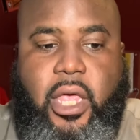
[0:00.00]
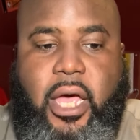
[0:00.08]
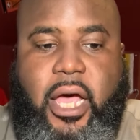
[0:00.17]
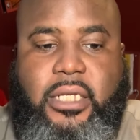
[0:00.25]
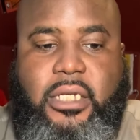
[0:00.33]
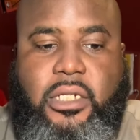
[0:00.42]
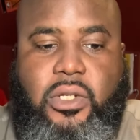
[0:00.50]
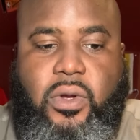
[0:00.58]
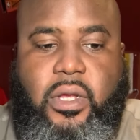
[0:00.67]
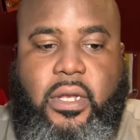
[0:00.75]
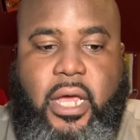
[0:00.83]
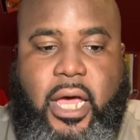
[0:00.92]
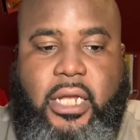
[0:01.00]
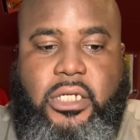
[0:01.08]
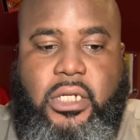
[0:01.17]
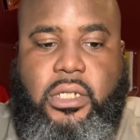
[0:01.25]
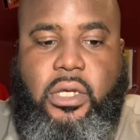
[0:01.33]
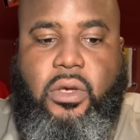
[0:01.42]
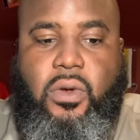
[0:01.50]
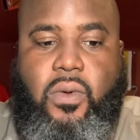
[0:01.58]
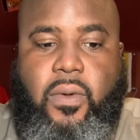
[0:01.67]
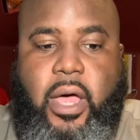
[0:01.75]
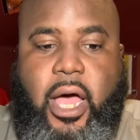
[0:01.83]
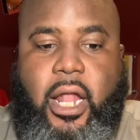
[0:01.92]
As a student at GCU,
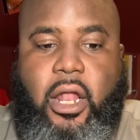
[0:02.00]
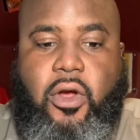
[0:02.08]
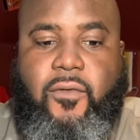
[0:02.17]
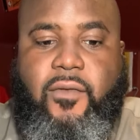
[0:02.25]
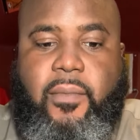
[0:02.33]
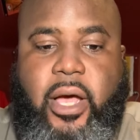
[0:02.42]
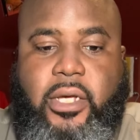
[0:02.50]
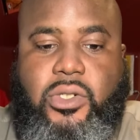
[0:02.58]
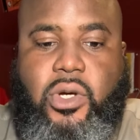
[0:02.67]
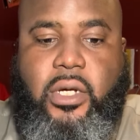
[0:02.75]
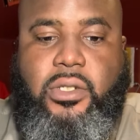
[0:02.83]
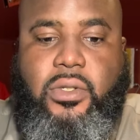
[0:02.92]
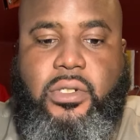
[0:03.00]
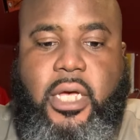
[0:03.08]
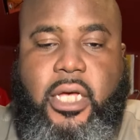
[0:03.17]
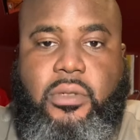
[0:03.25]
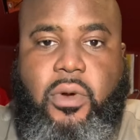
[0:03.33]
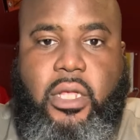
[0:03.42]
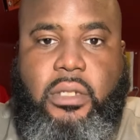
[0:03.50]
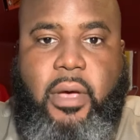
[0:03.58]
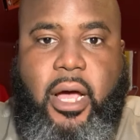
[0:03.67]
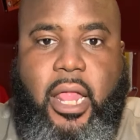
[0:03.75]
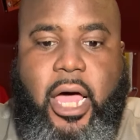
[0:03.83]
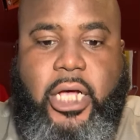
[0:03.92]
I learn from my instructors as well as my
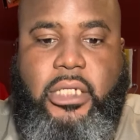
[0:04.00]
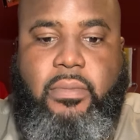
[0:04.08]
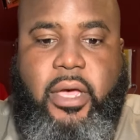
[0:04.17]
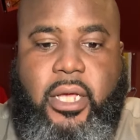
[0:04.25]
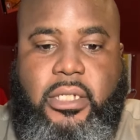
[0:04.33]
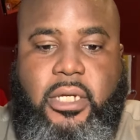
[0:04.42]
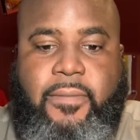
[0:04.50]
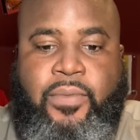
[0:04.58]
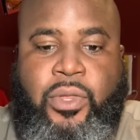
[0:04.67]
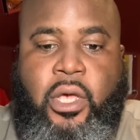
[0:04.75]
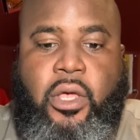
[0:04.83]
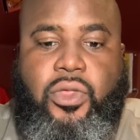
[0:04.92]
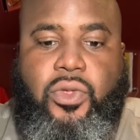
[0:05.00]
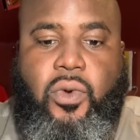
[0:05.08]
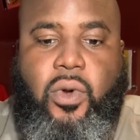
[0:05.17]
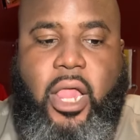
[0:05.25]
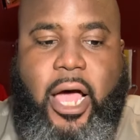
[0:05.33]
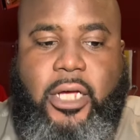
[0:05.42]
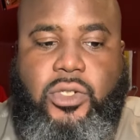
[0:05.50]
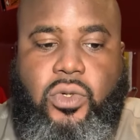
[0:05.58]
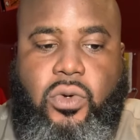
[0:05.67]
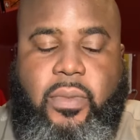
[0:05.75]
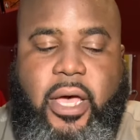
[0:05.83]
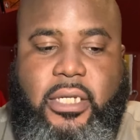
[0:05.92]
classmates through
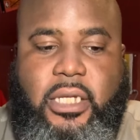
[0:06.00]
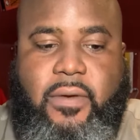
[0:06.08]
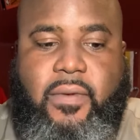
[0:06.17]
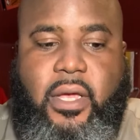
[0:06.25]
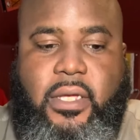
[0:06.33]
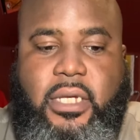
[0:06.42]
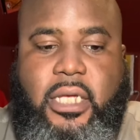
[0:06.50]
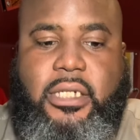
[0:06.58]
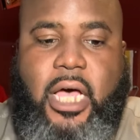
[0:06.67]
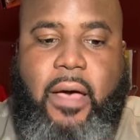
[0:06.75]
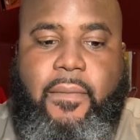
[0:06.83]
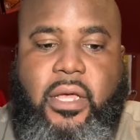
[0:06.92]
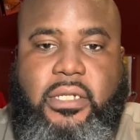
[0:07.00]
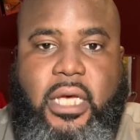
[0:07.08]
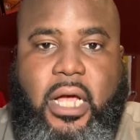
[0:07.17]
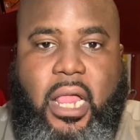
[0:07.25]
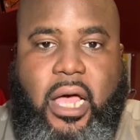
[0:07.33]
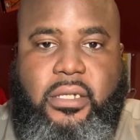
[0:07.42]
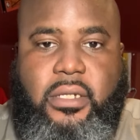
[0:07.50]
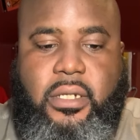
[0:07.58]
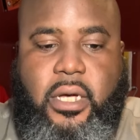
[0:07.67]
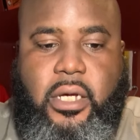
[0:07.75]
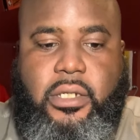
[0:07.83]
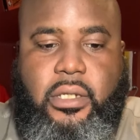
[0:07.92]
classroom activities, assignments, and class
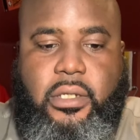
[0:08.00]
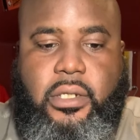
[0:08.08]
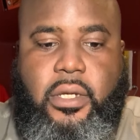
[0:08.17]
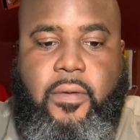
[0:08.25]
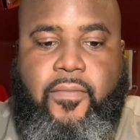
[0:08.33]
discussions.